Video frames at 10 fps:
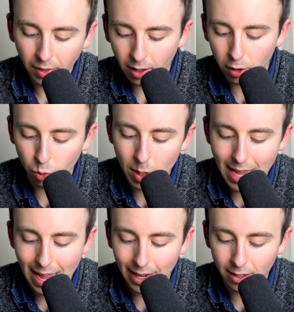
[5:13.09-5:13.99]
because we
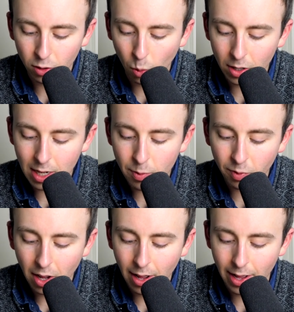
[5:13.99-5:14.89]
had
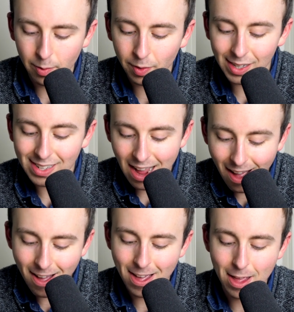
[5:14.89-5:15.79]
25
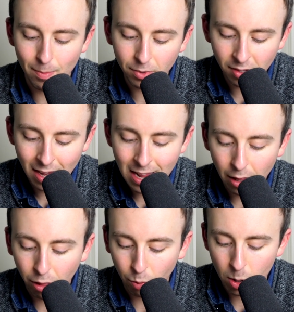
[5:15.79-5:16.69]
times
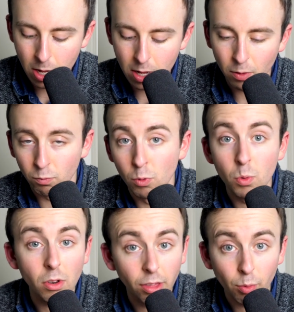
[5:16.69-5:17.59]
3
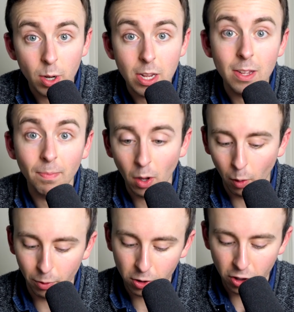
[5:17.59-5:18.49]
root 3
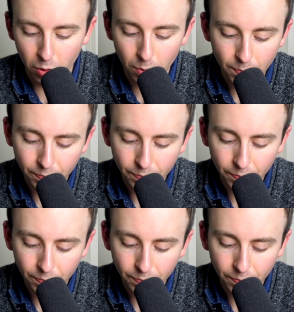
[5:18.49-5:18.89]
over 2.